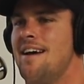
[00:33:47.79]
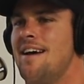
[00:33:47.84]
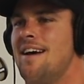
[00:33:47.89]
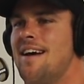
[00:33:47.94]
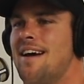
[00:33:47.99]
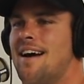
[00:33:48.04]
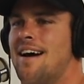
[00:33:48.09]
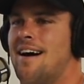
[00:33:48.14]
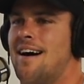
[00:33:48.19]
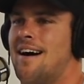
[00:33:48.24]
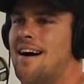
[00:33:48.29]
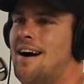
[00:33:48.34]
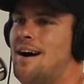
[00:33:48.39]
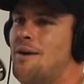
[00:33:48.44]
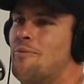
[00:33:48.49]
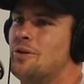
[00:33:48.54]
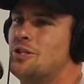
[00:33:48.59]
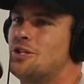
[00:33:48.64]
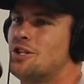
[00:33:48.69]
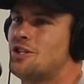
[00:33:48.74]
and we
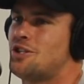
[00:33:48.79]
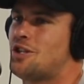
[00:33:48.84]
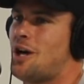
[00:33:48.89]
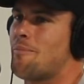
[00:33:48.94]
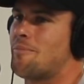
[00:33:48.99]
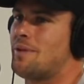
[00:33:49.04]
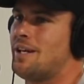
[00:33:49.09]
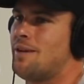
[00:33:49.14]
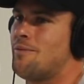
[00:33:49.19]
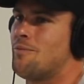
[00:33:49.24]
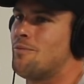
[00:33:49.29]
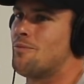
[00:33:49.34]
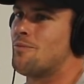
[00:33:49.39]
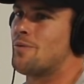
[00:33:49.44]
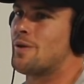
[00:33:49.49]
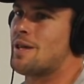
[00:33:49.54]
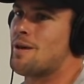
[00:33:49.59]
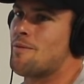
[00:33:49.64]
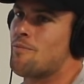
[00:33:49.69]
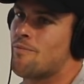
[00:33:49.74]
just jumped in with
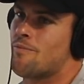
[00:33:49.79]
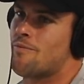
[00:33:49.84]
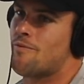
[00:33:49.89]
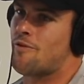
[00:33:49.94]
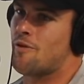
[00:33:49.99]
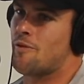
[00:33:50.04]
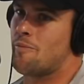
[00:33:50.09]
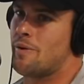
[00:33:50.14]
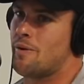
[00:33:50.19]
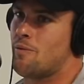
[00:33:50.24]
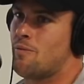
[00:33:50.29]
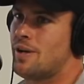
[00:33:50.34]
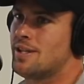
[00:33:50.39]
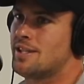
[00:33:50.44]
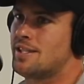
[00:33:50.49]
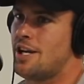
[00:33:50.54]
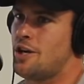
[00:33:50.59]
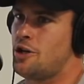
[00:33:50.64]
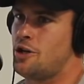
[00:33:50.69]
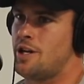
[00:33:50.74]
him for one session,